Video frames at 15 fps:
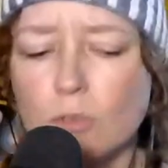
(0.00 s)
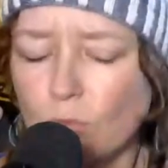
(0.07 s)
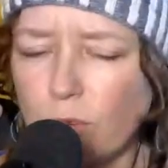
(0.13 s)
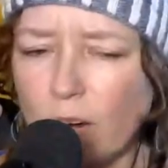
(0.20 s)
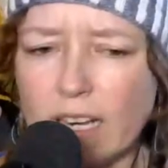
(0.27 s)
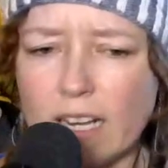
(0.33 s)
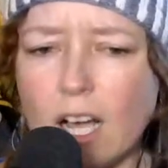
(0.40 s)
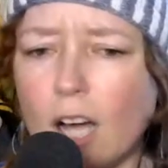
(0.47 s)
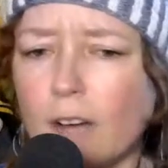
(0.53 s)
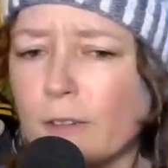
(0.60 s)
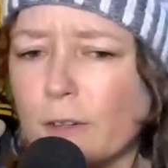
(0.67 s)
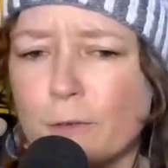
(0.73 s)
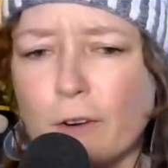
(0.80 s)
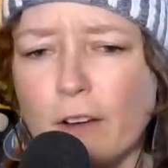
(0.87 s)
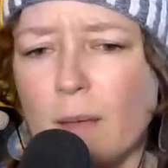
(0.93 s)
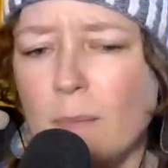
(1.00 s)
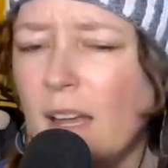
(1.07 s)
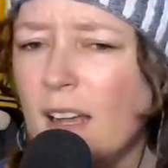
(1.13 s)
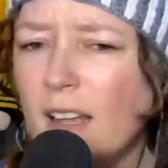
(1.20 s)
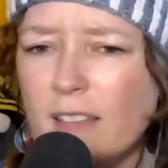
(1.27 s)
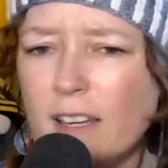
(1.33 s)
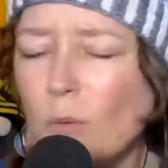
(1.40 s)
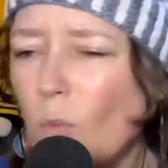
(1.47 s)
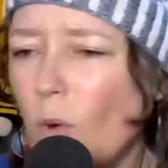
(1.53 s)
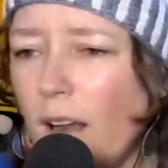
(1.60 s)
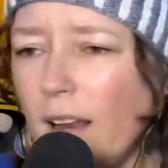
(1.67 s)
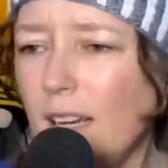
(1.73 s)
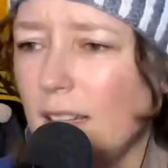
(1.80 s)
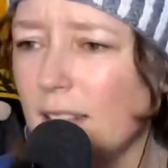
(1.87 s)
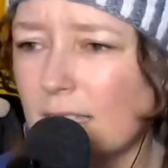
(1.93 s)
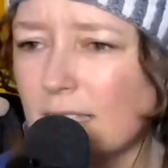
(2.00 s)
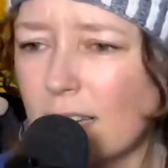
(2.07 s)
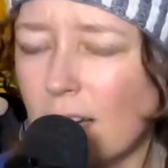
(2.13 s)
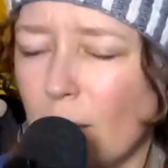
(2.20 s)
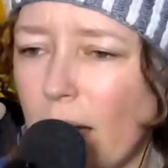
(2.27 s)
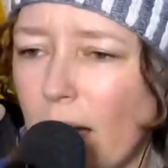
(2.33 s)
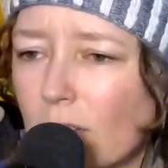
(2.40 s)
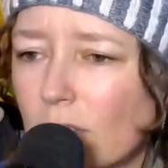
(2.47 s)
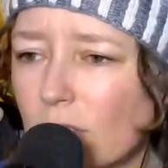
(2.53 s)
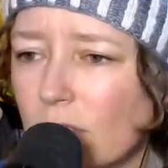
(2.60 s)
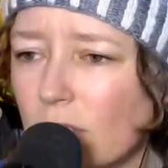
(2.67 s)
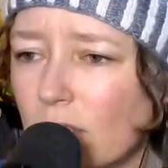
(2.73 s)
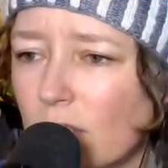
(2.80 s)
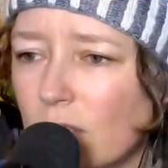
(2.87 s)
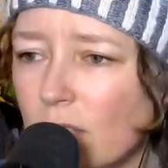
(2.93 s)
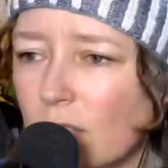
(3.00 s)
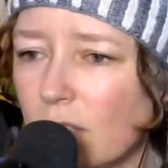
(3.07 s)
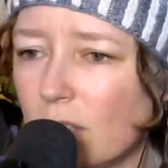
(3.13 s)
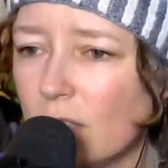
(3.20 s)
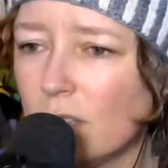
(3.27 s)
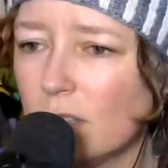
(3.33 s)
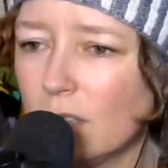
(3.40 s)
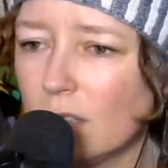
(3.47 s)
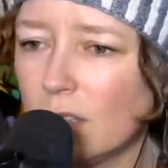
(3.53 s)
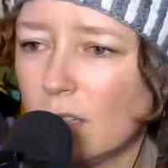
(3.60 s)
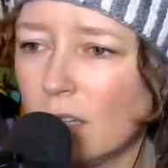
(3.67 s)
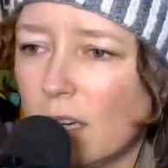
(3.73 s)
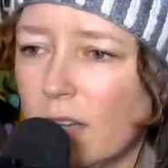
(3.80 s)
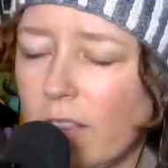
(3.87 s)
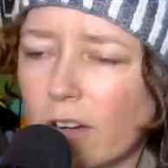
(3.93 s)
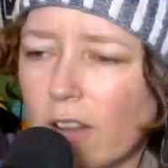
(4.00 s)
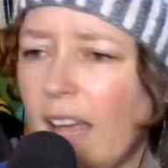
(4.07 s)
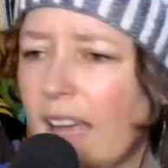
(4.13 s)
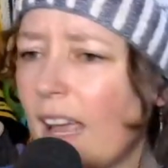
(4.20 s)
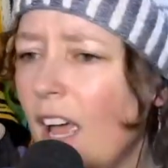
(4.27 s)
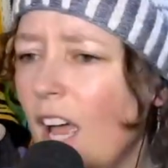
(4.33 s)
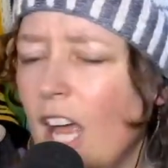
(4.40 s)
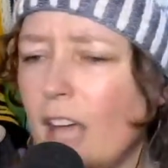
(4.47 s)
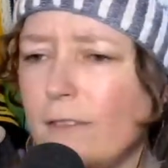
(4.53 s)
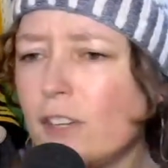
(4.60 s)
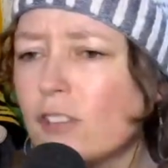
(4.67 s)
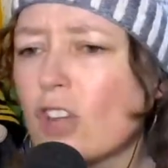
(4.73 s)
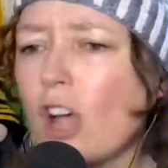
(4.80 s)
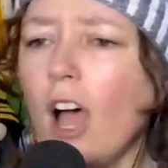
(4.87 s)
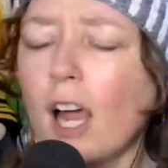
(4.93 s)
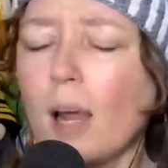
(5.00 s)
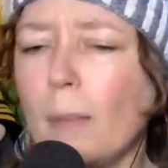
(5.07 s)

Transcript: running cover for him, they don't want anything to come out. And they're like, "If you talk